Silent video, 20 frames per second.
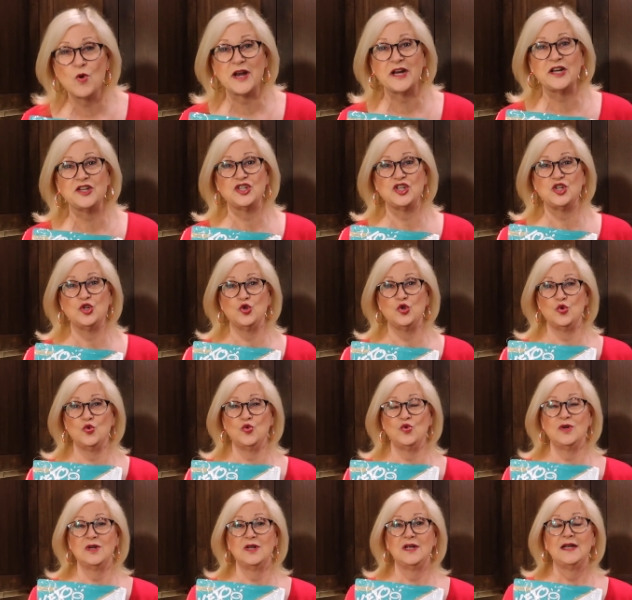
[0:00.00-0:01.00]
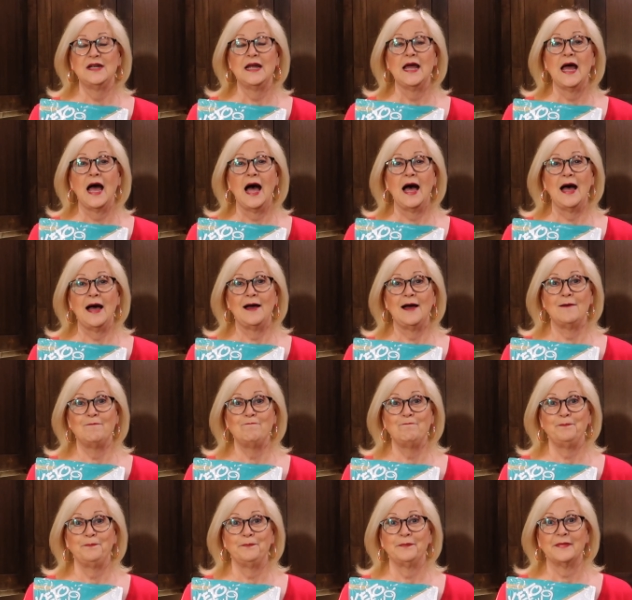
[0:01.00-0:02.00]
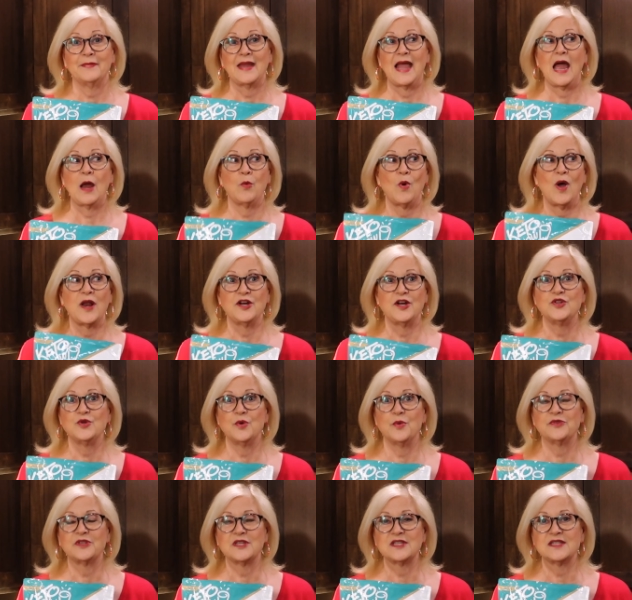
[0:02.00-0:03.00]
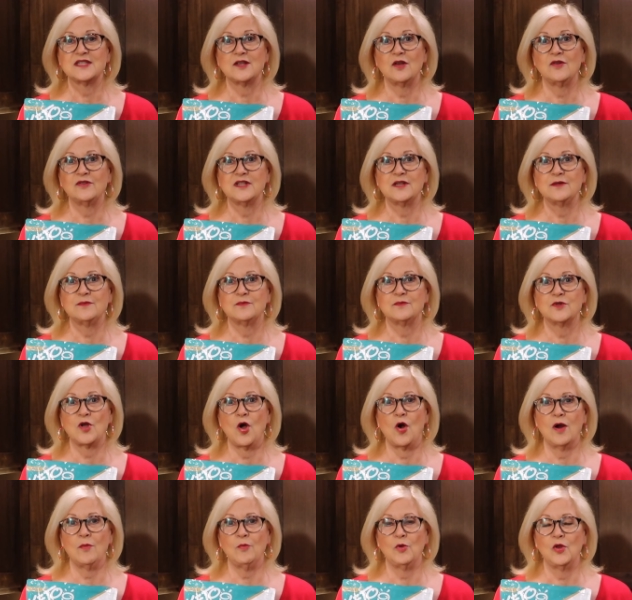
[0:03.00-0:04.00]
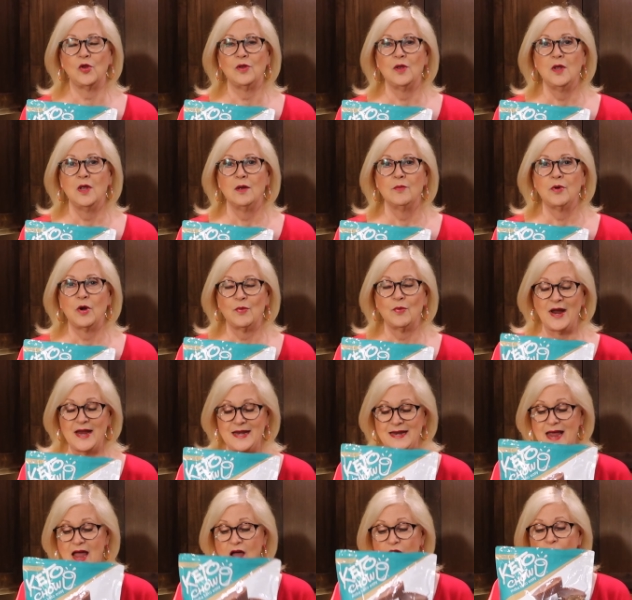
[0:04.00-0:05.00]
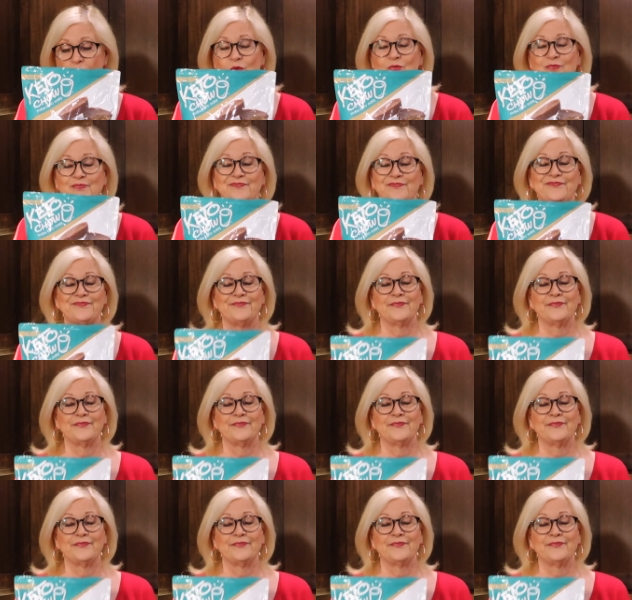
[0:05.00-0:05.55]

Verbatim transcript: want to do, um, I want to do it with the salted caramel. But right now,